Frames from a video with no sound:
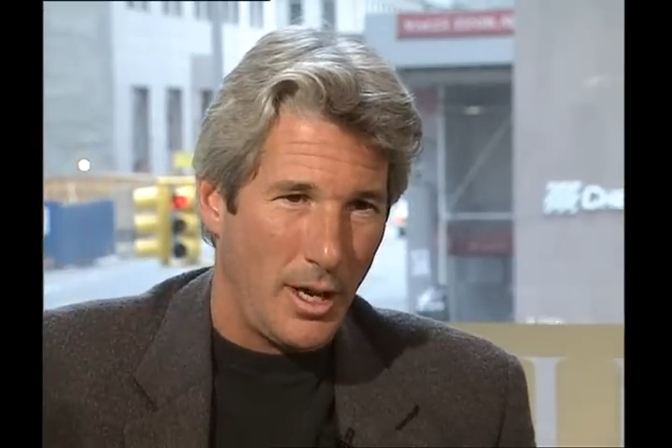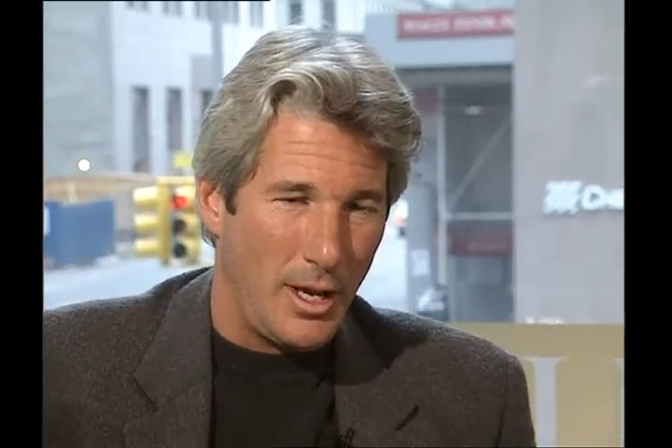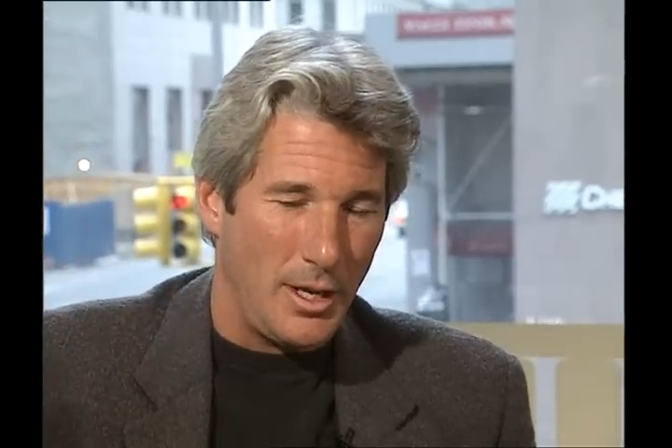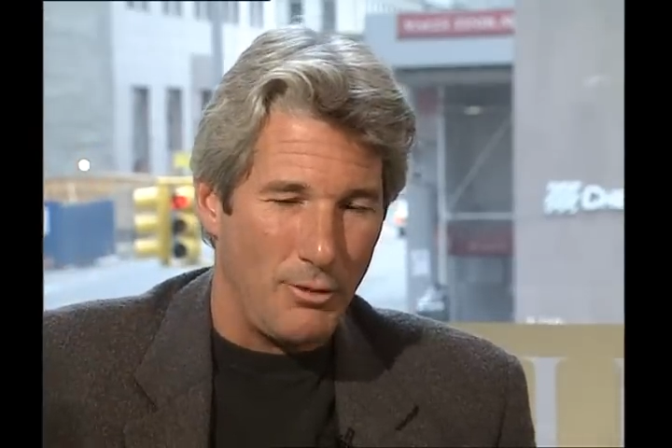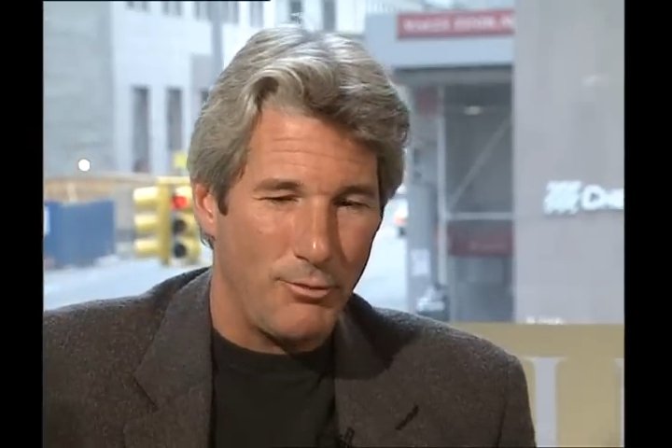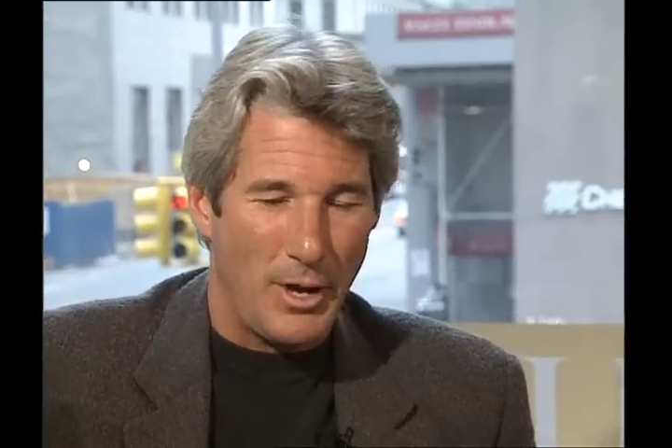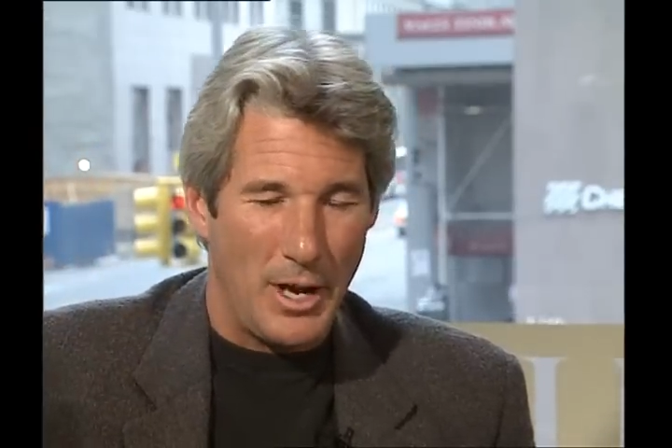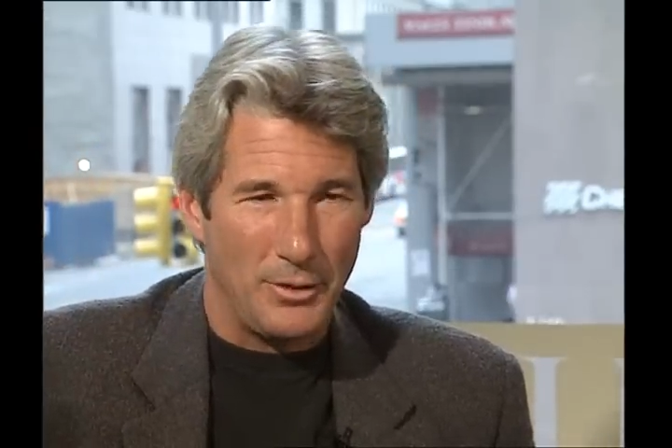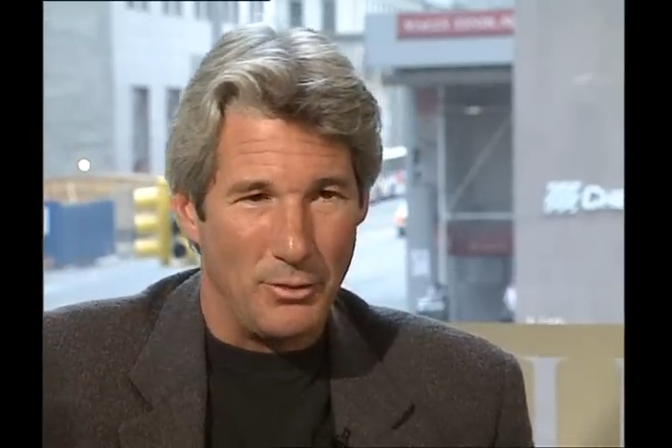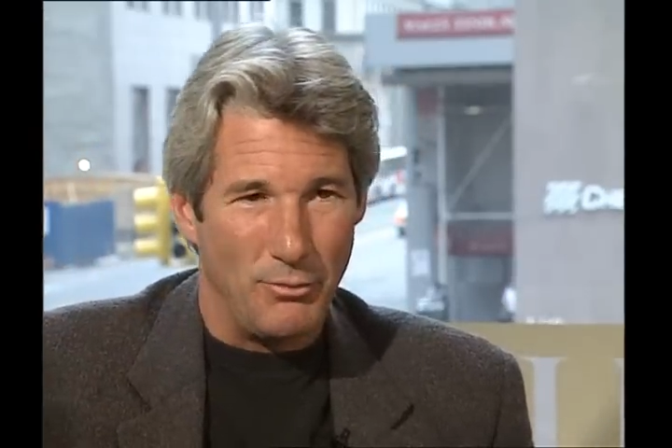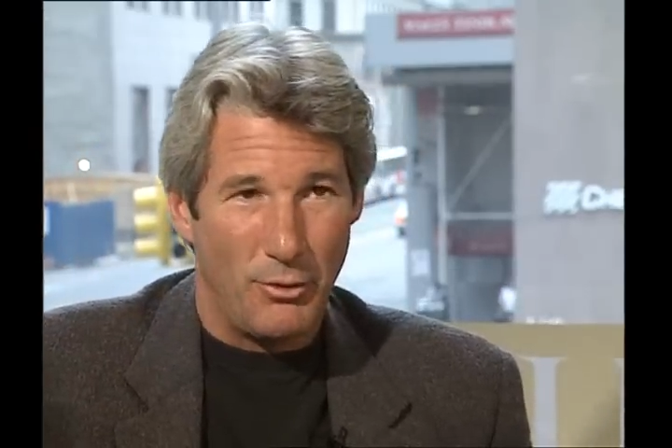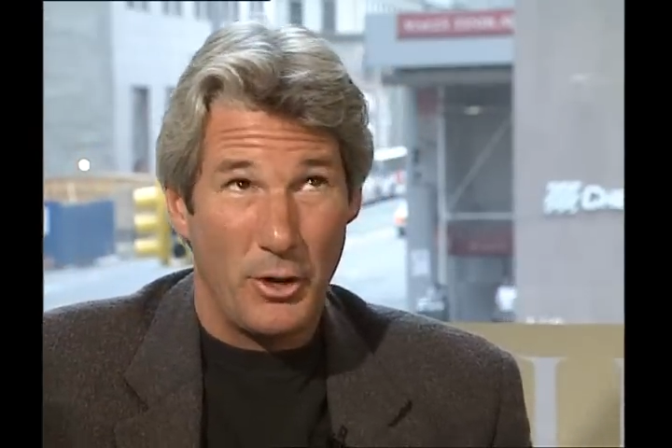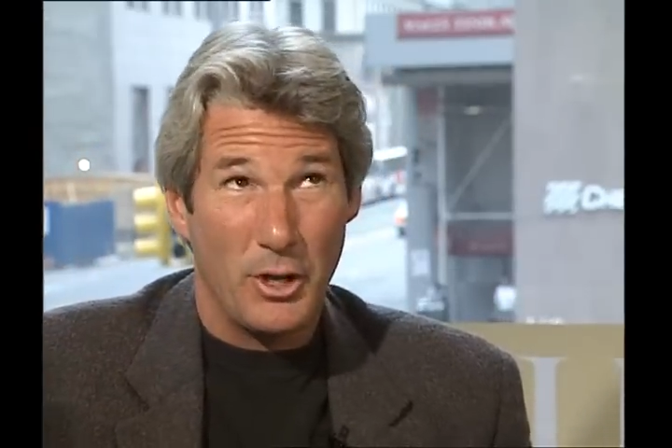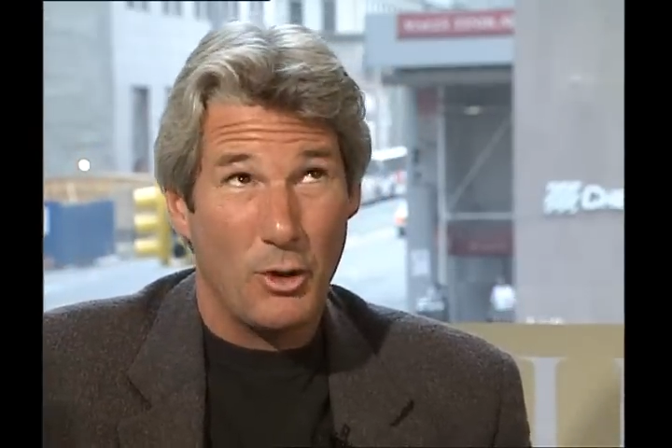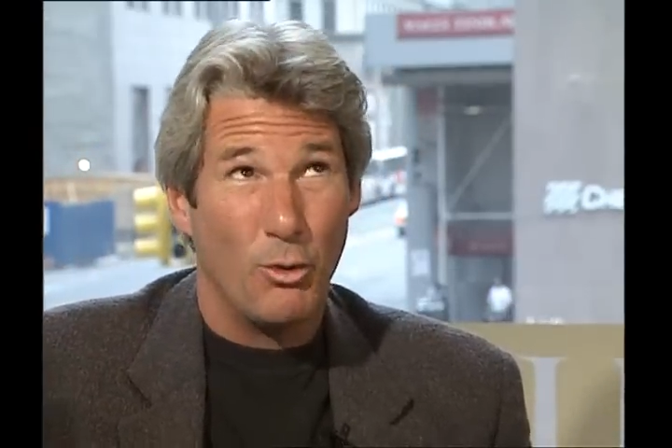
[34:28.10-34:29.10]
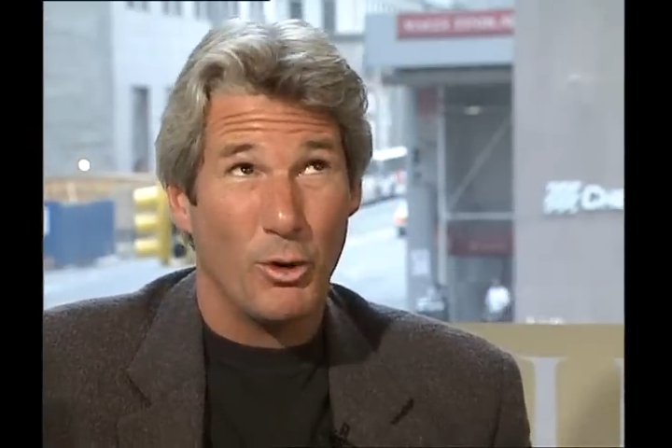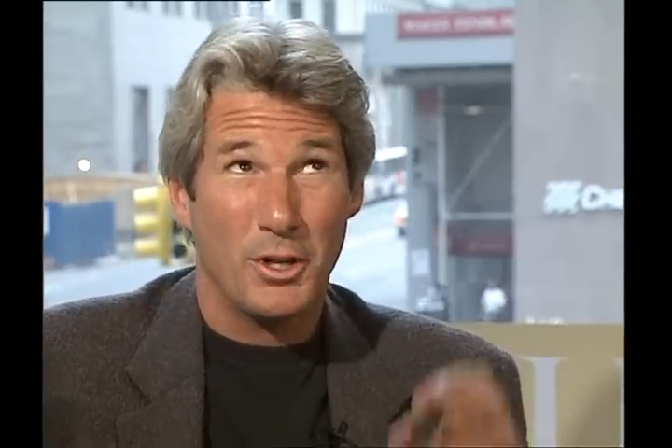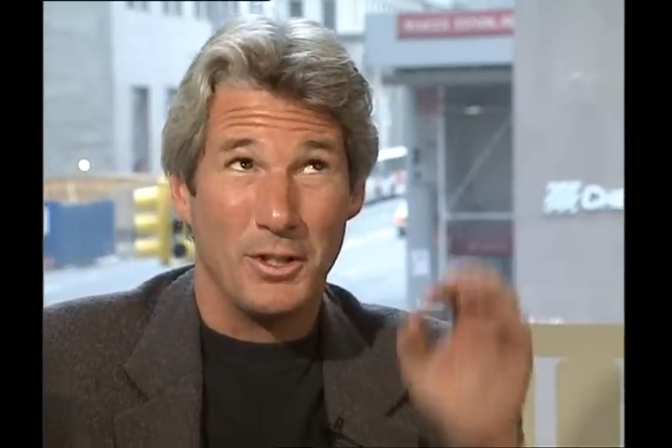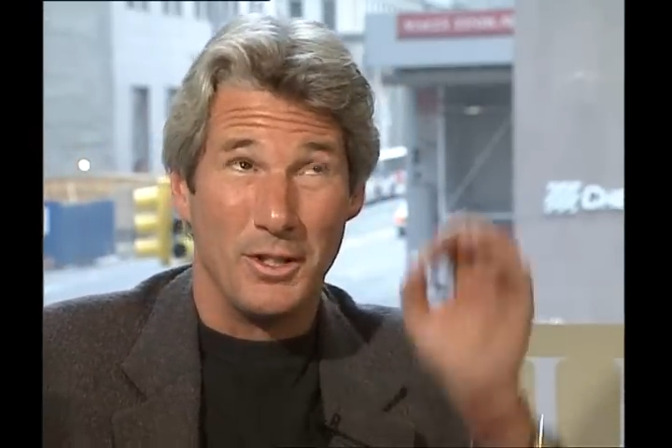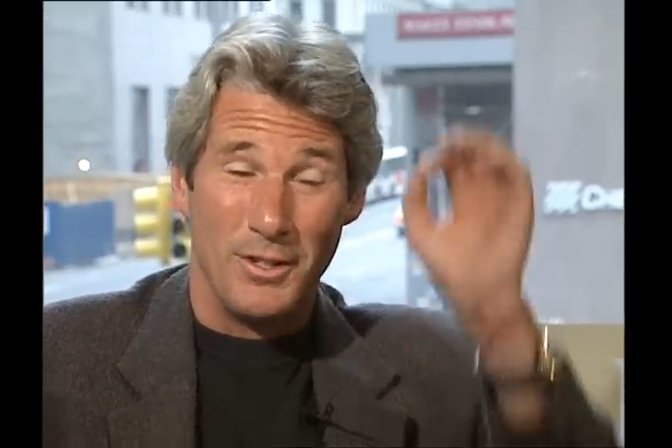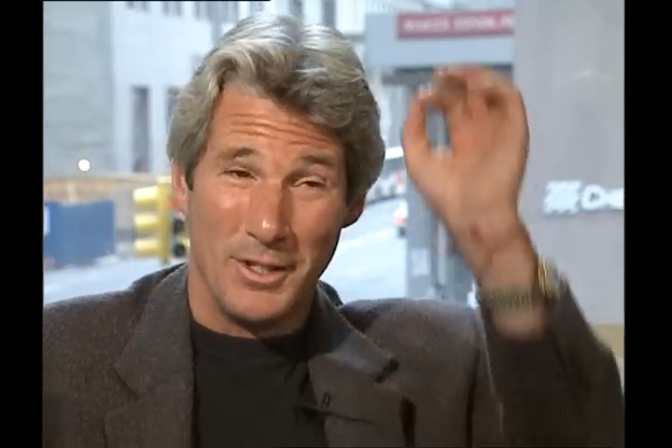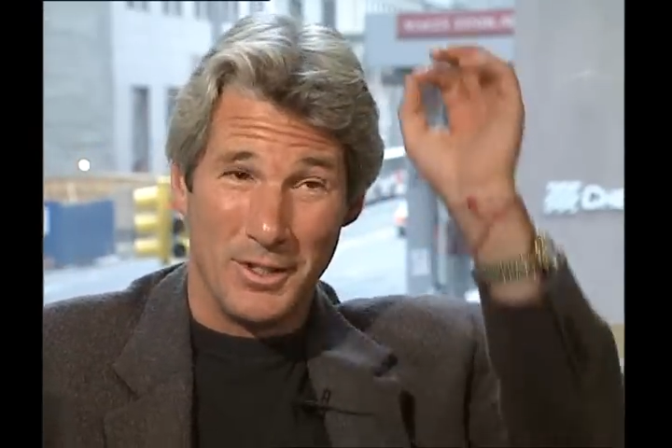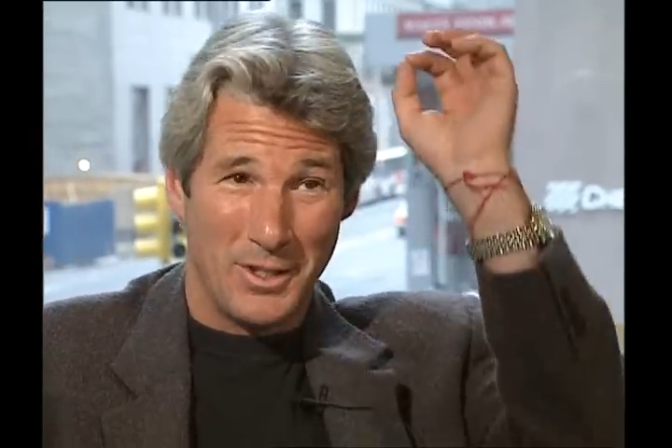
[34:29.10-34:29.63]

And he found that very quickly the